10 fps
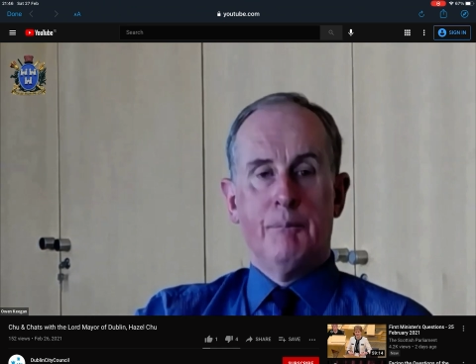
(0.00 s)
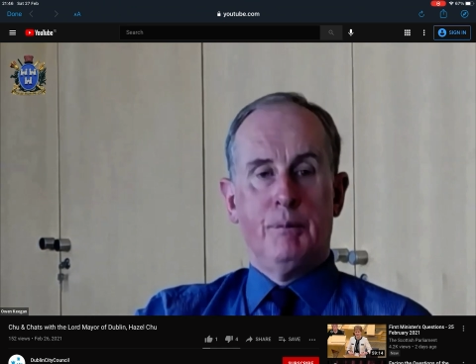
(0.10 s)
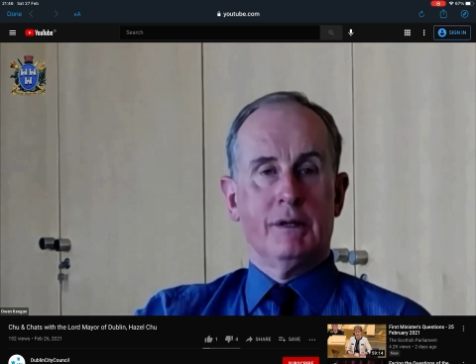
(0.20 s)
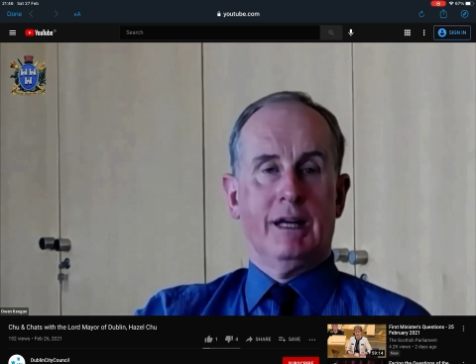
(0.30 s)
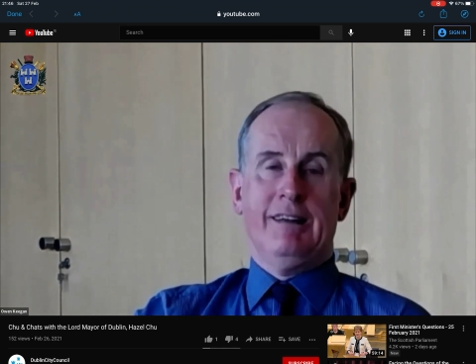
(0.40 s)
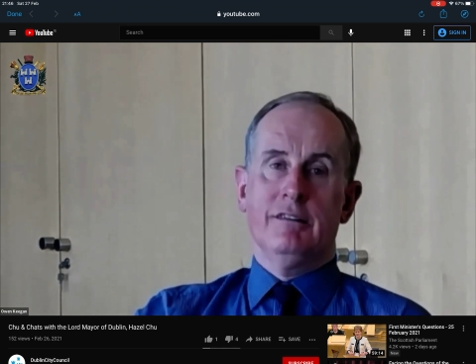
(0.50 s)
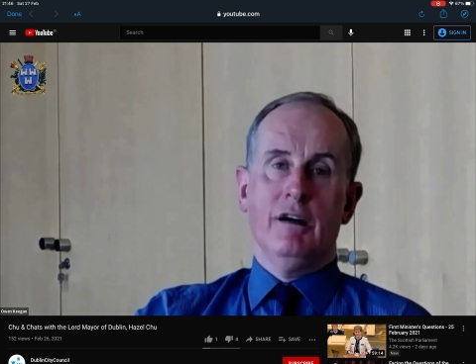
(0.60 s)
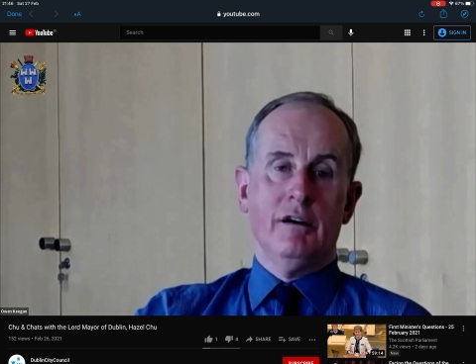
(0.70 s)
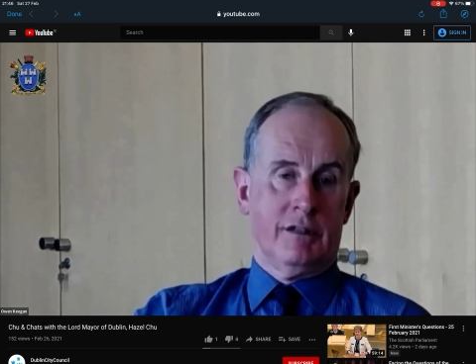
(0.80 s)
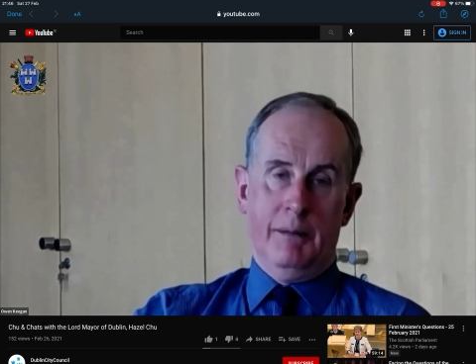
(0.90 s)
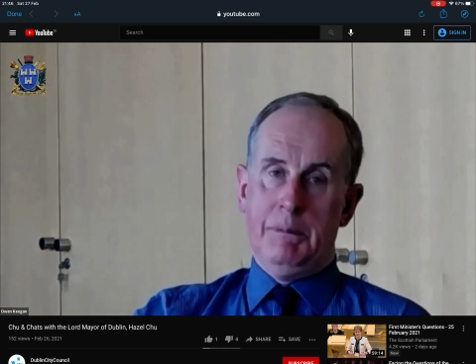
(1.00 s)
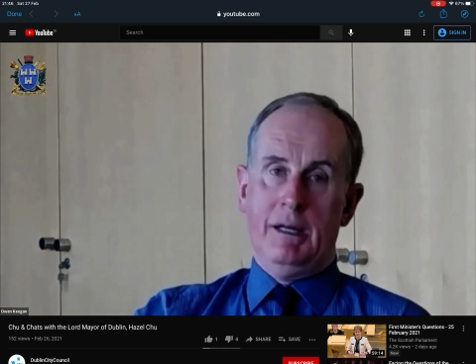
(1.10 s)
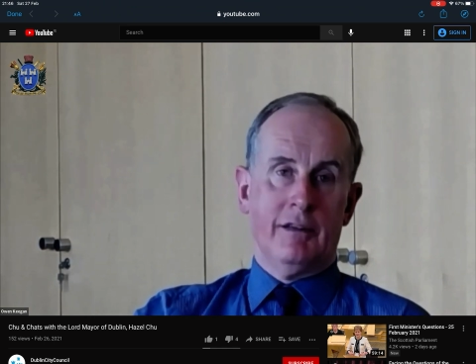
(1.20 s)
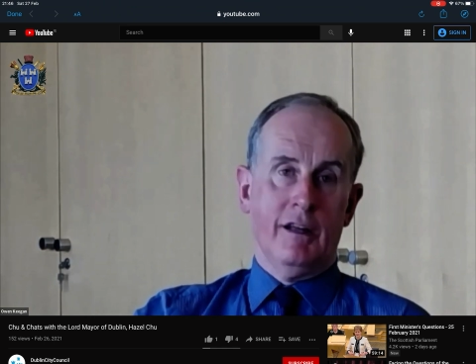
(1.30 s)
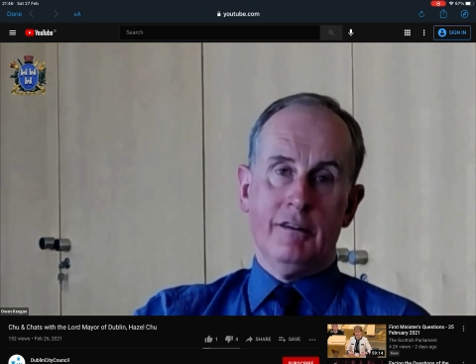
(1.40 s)
but it's not
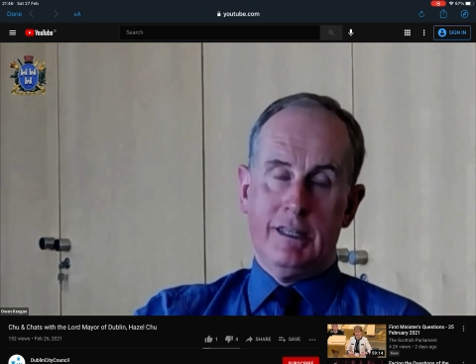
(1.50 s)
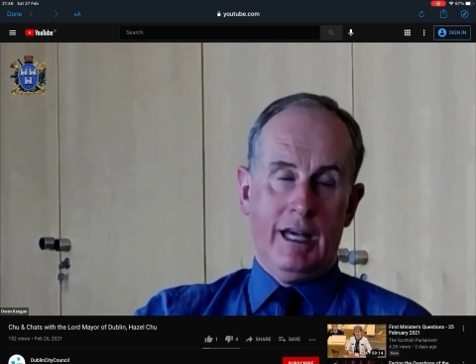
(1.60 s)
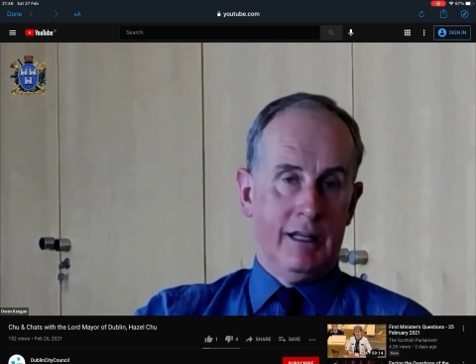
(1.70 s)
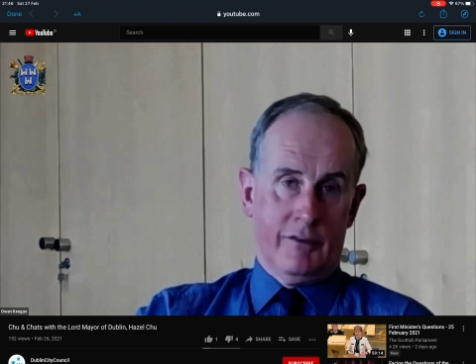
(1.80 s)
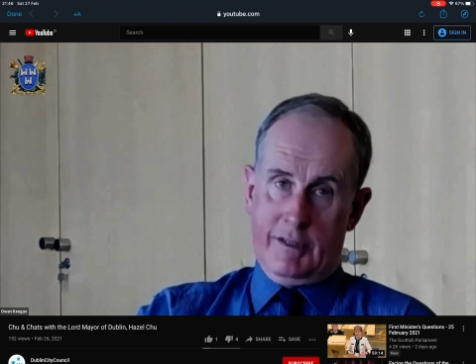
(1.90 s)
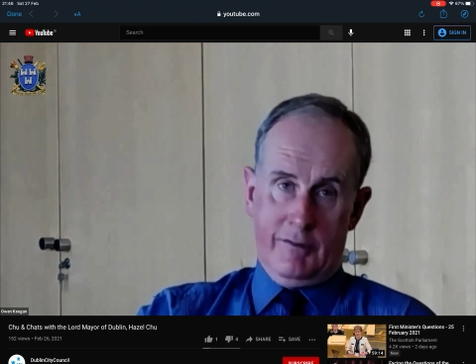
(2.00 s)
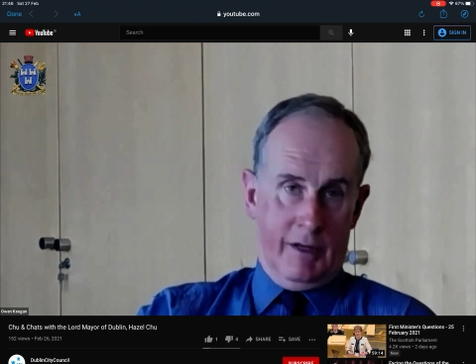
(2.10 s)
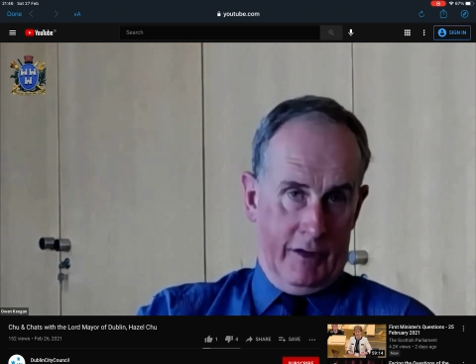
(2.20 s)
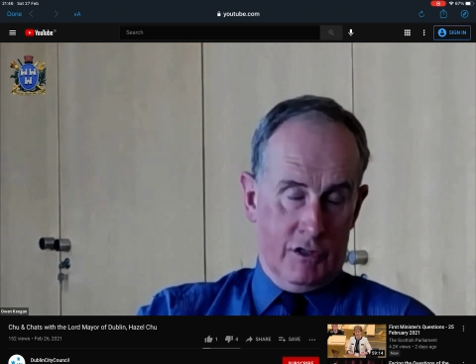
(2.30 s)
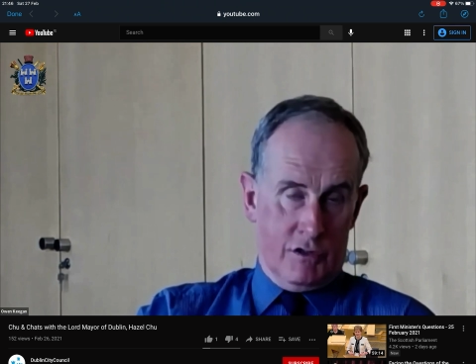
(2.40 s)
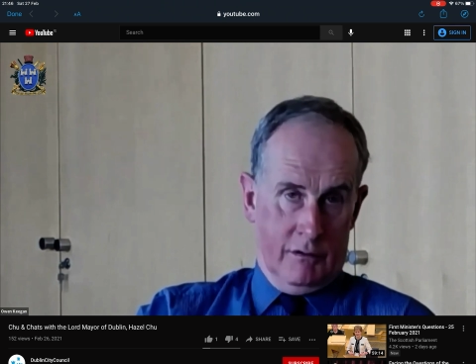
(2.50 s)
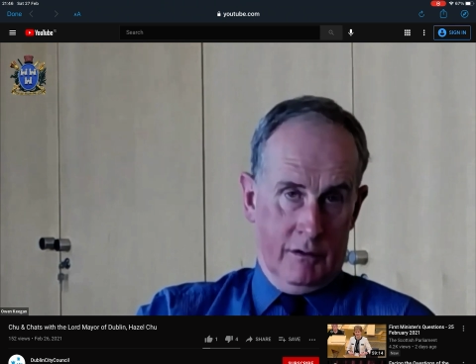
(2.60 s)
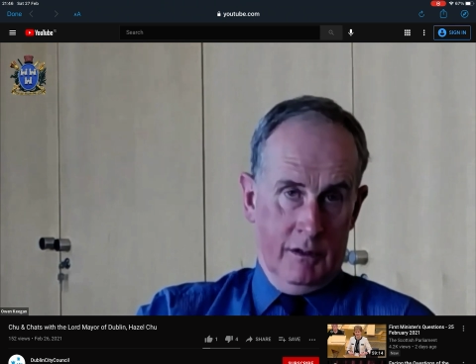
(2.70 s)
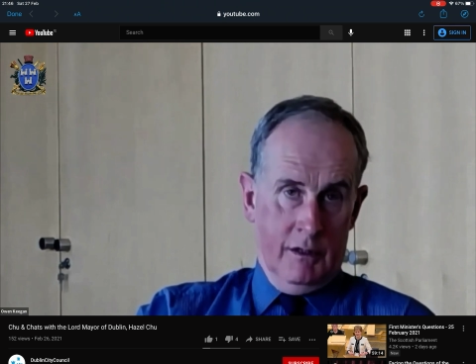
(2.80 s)
the end of civilization.